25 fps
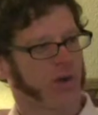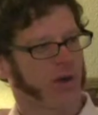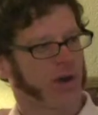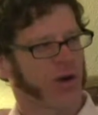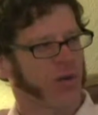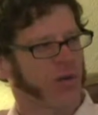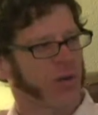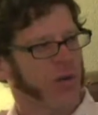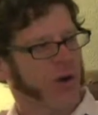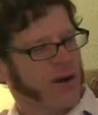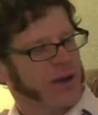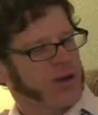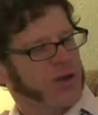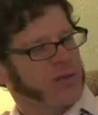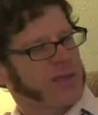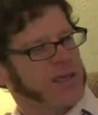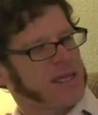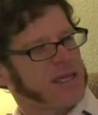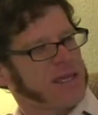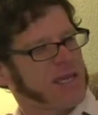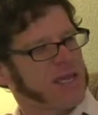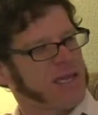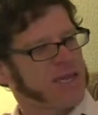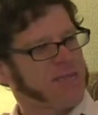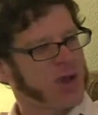oil? Why do we
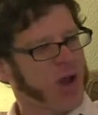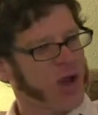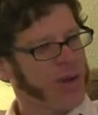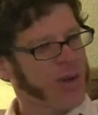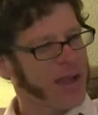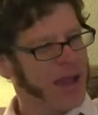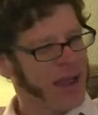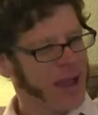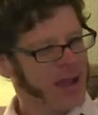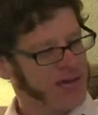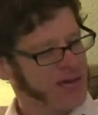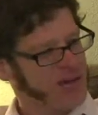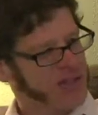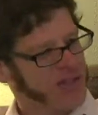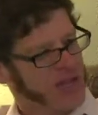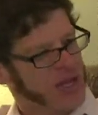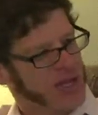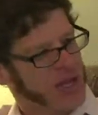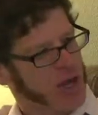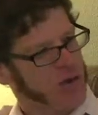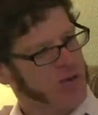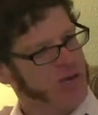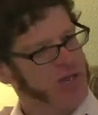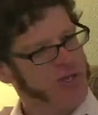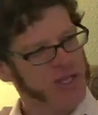keep going out into
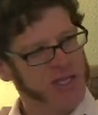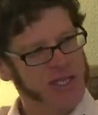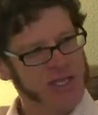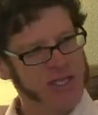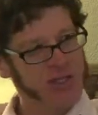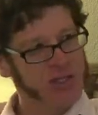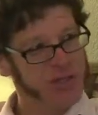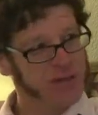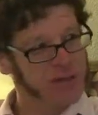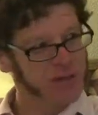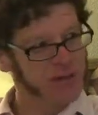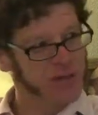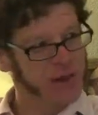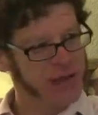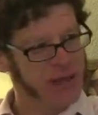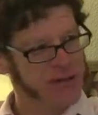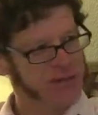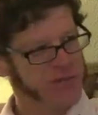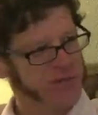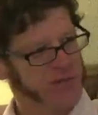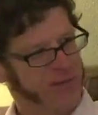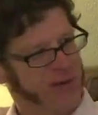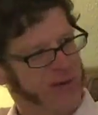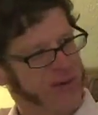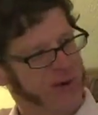the ocean, into the
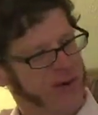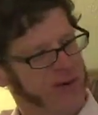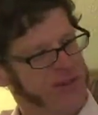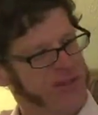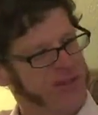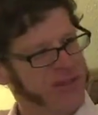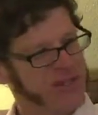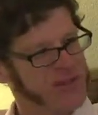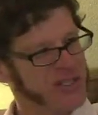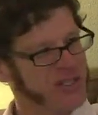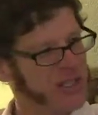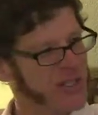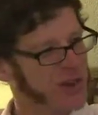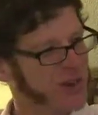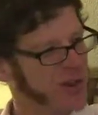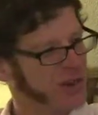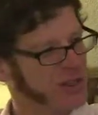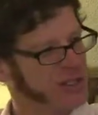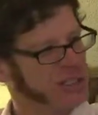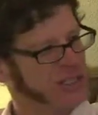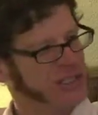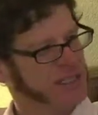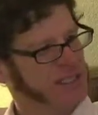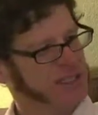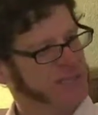rainforest, into the
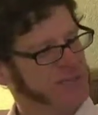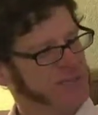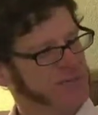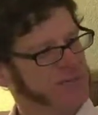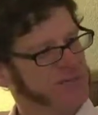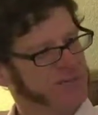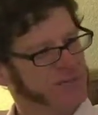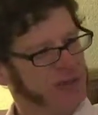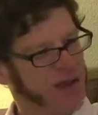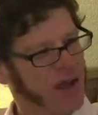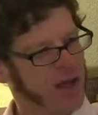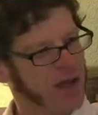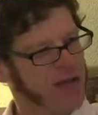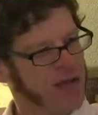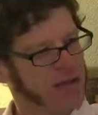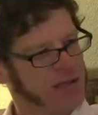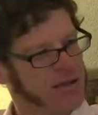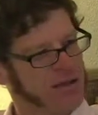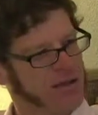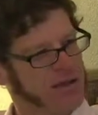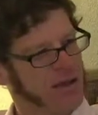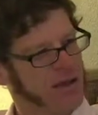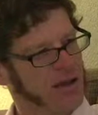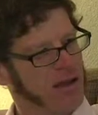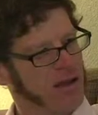Arctic to
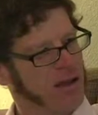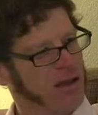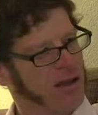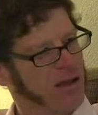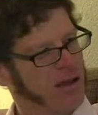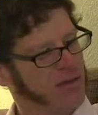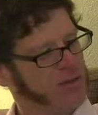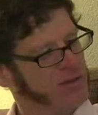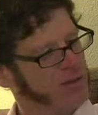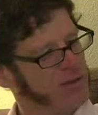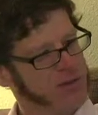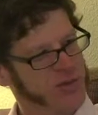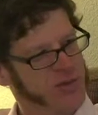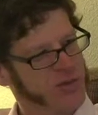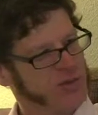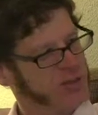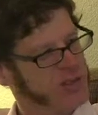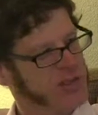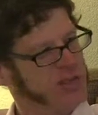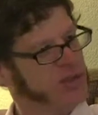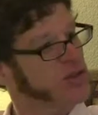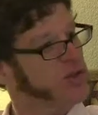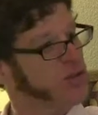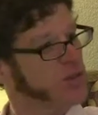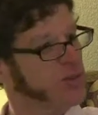find a resource
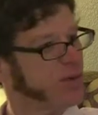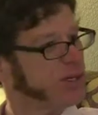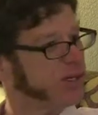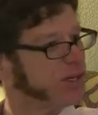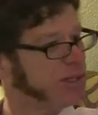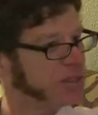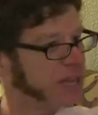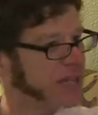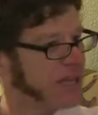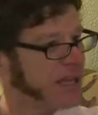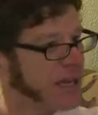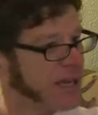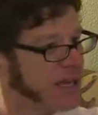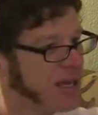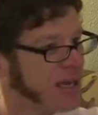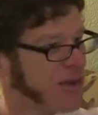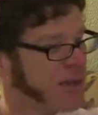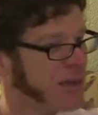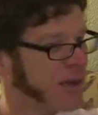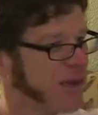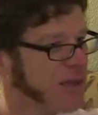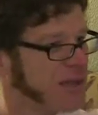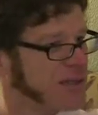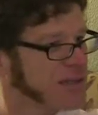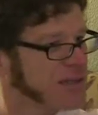that's dwindling
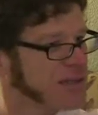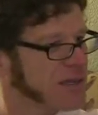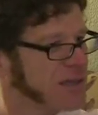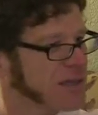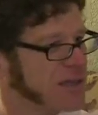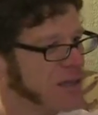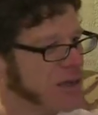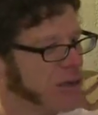anyways?